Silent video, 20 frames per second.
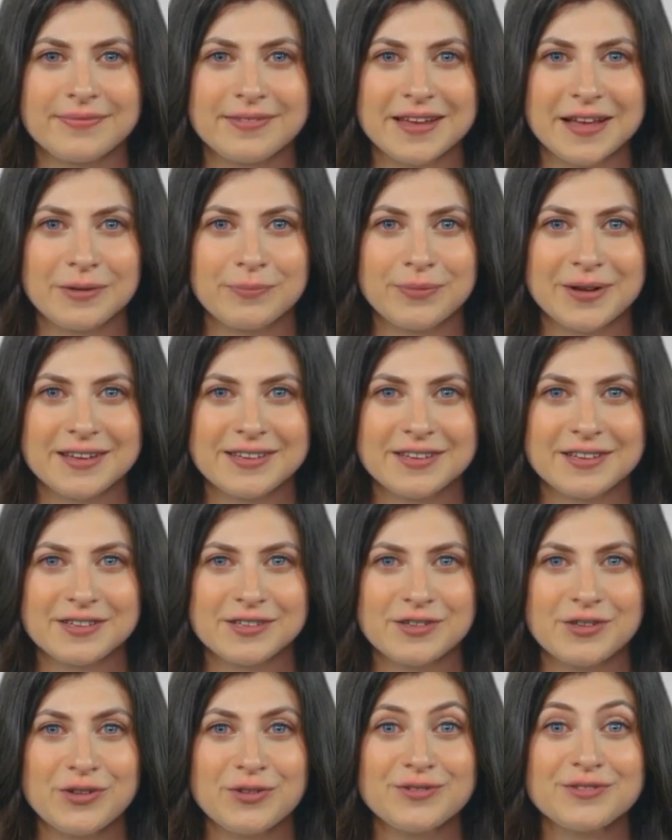In
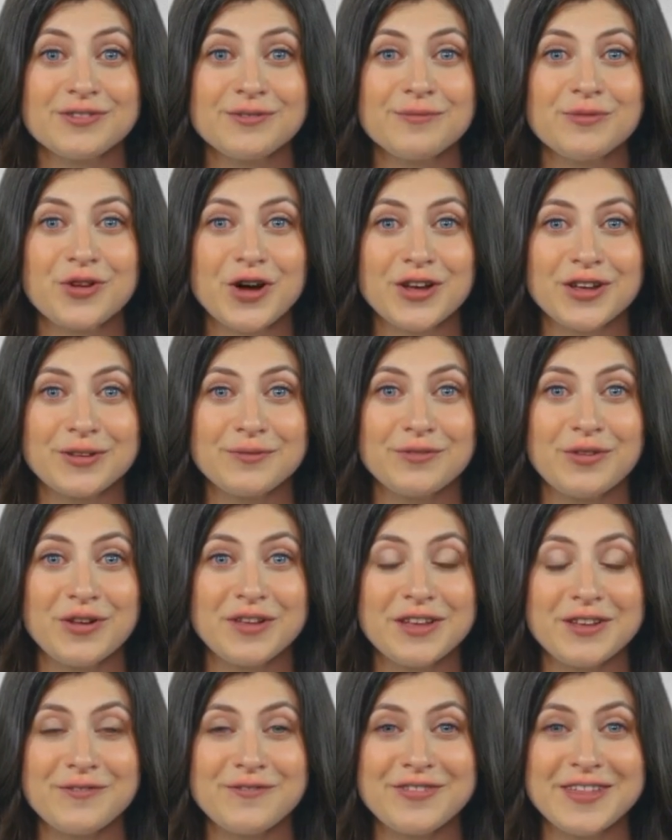business terms, product
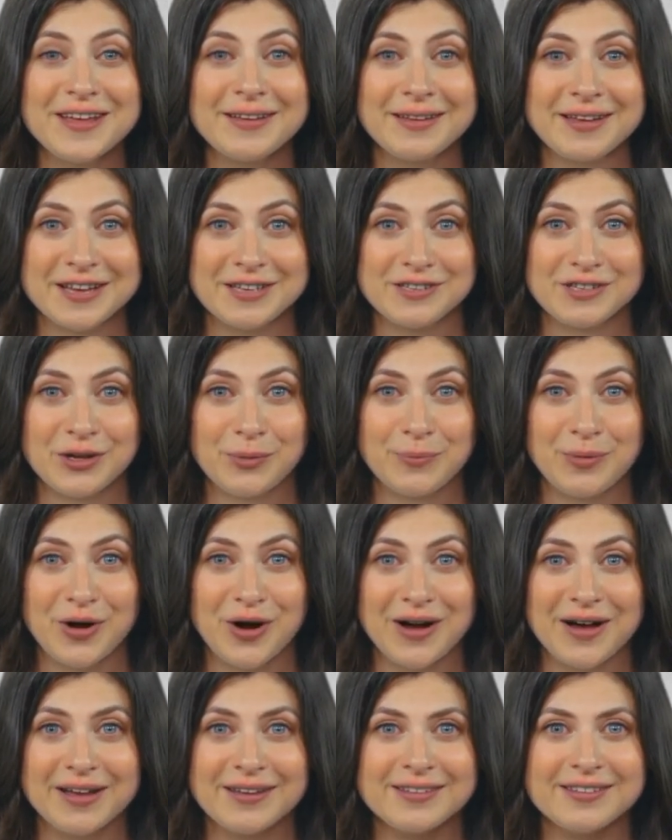market fit means your
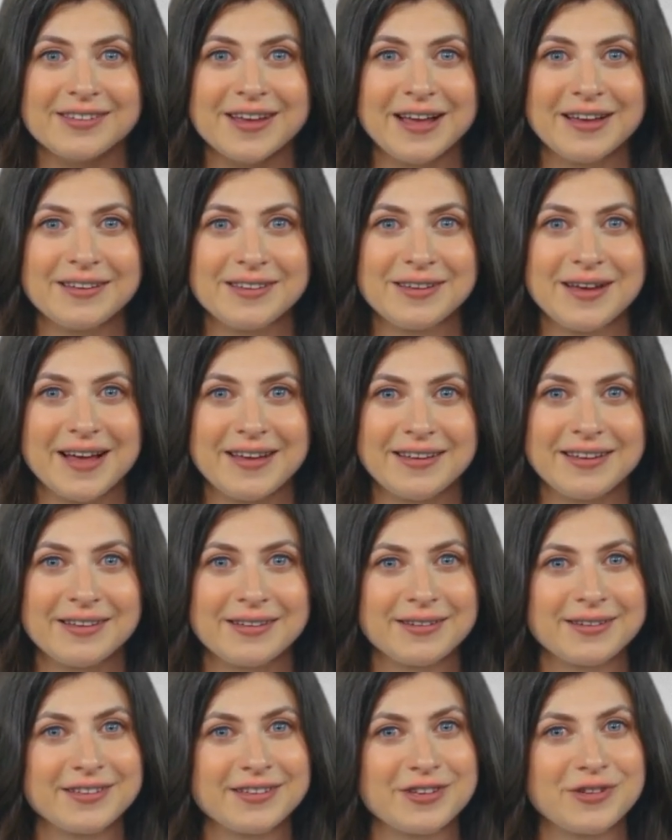product satisfies a
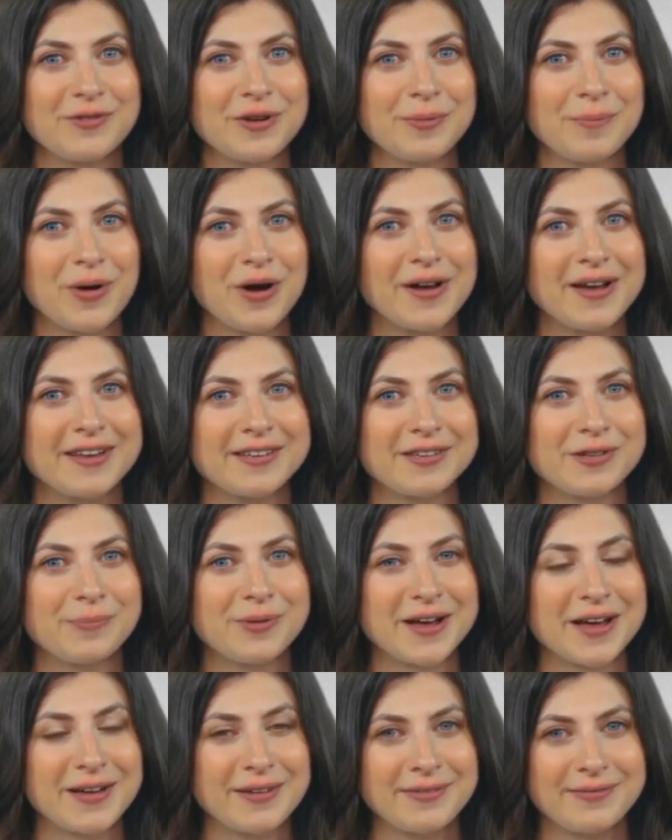specific market
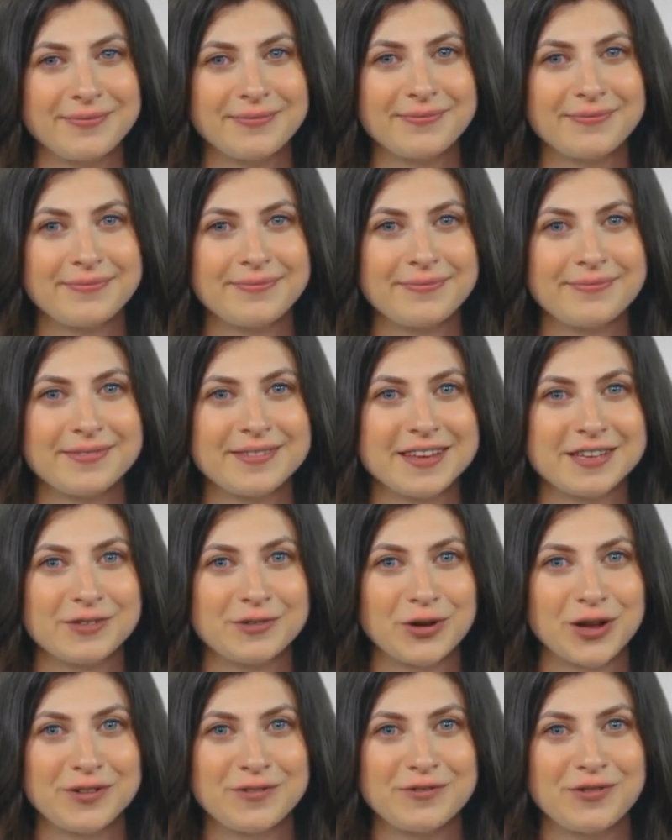demand. It's
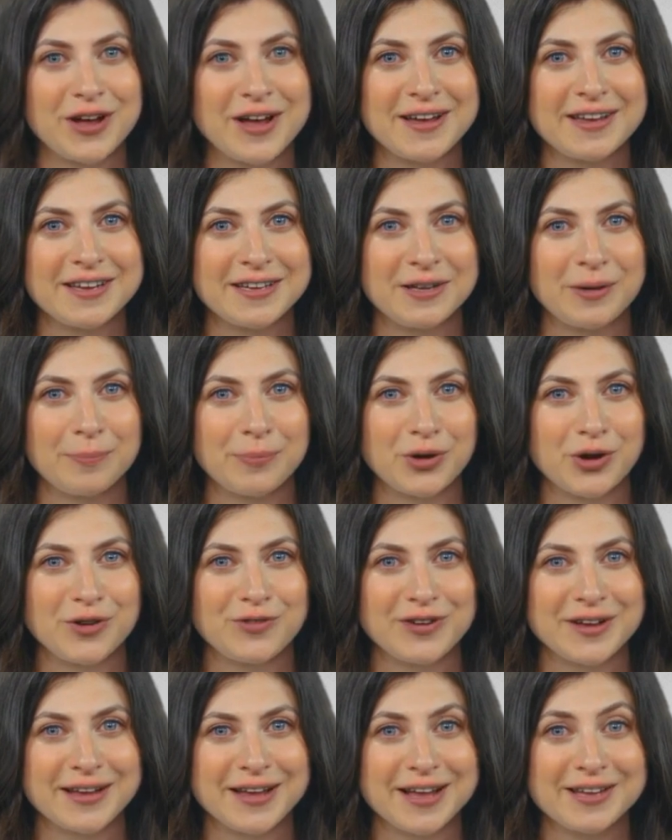like finding the
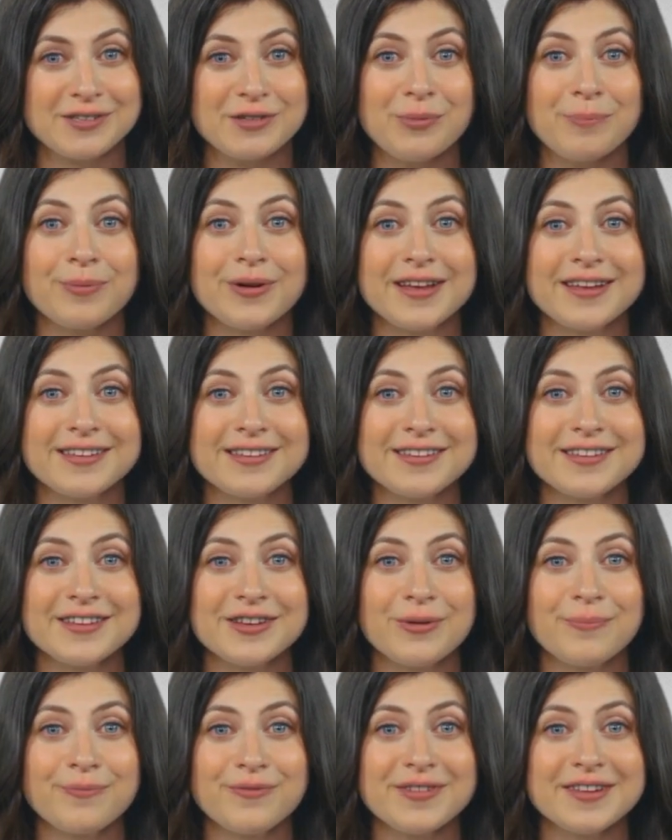perfect puzzle piece that
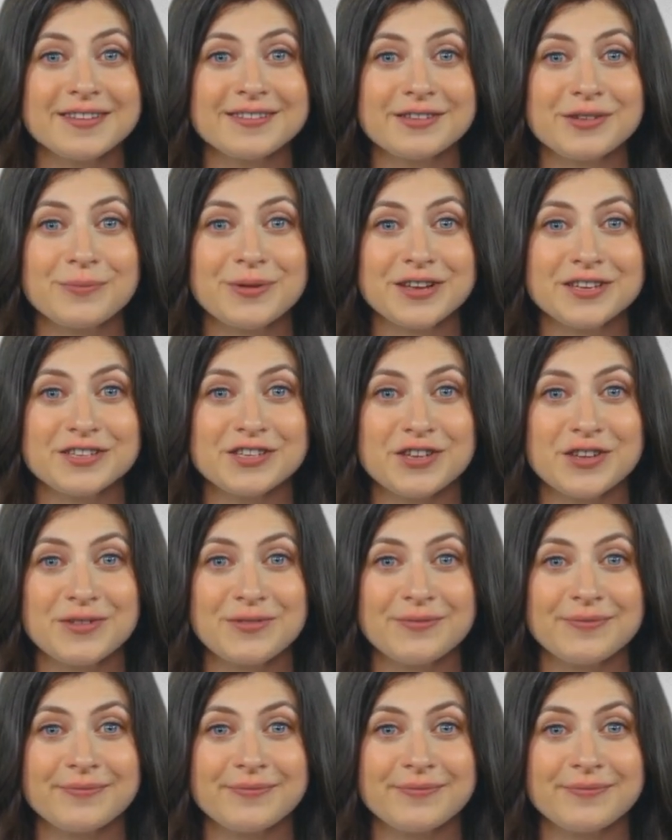completes the picture.